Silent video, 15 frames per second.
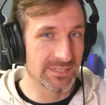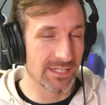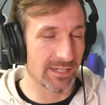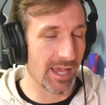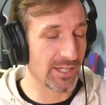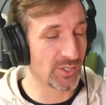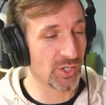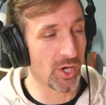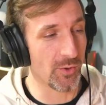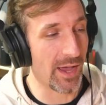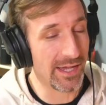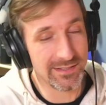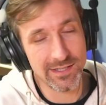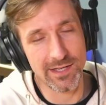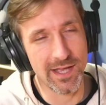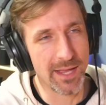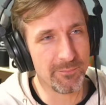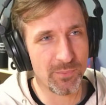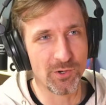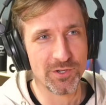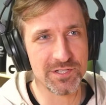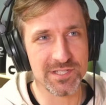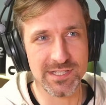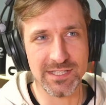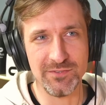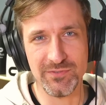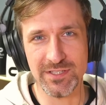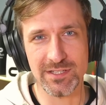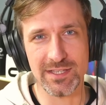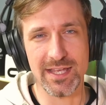I don't know. I, I personally
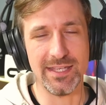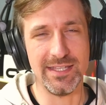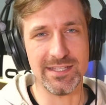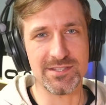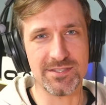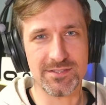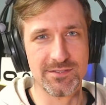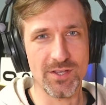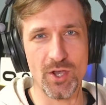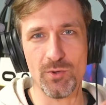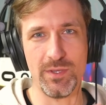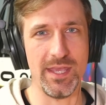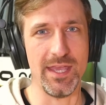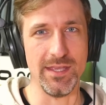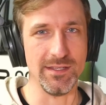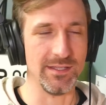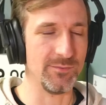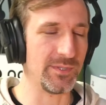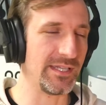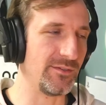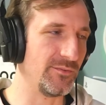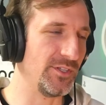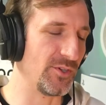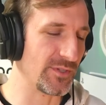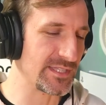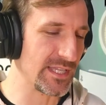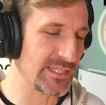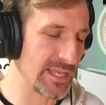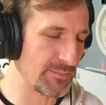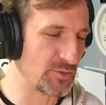feel like it's okay when it you know it's
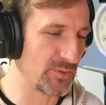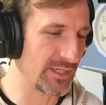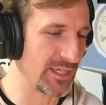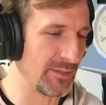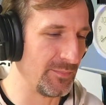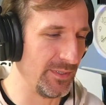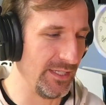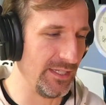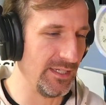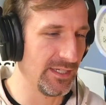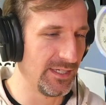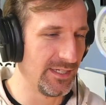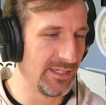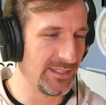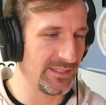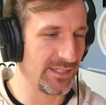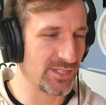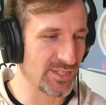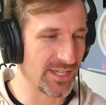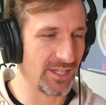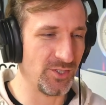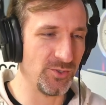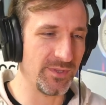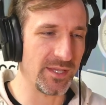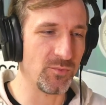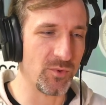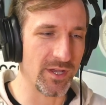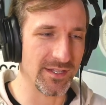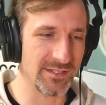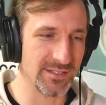it's up to a company to decide who they
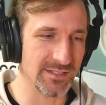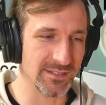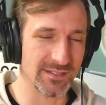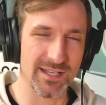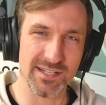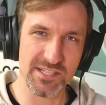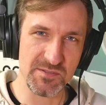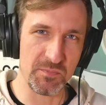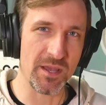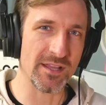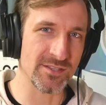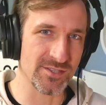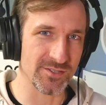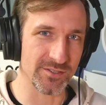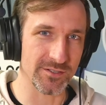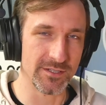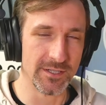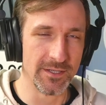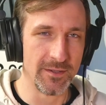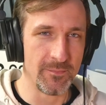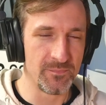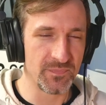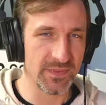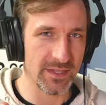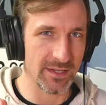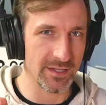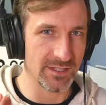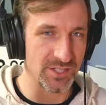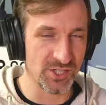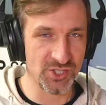want to kind of sponsor
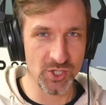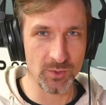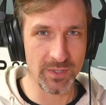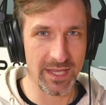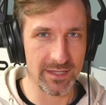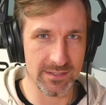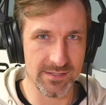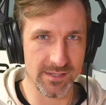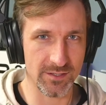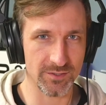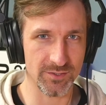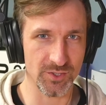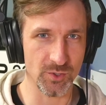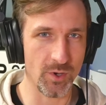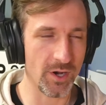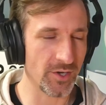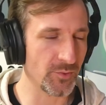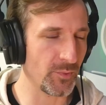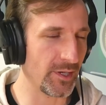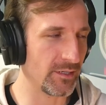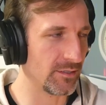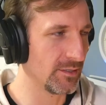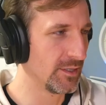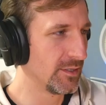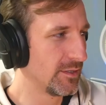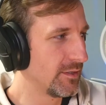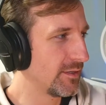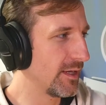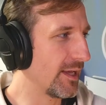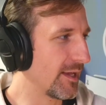uh, to showcase their new hardware,
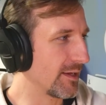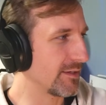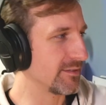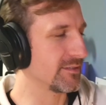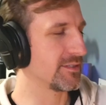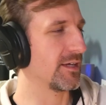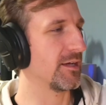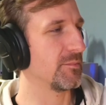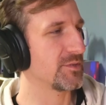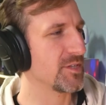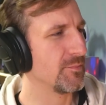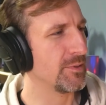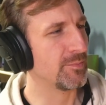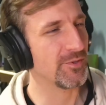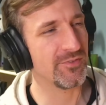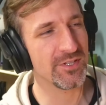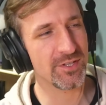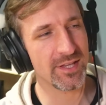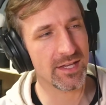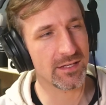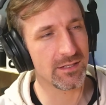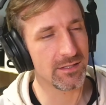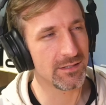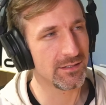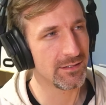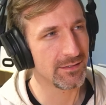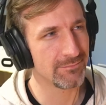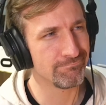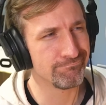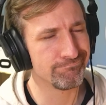and um, some people feel like
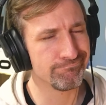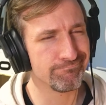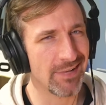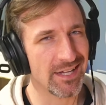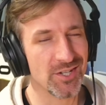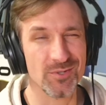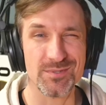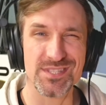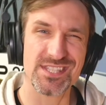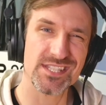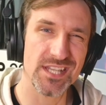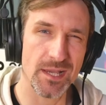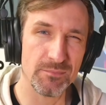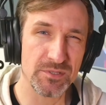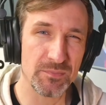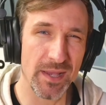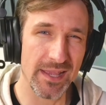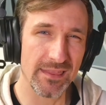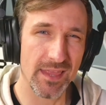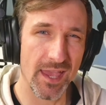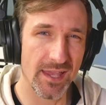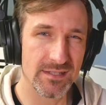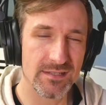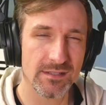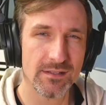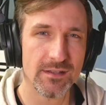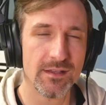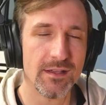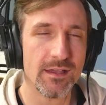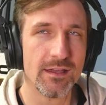I don't know snubbed by that,
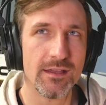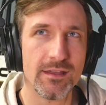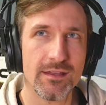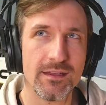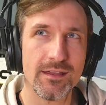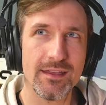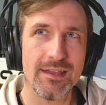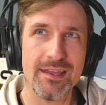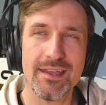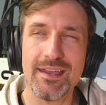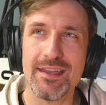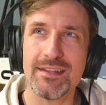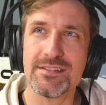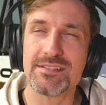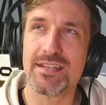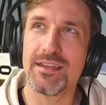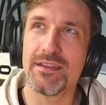and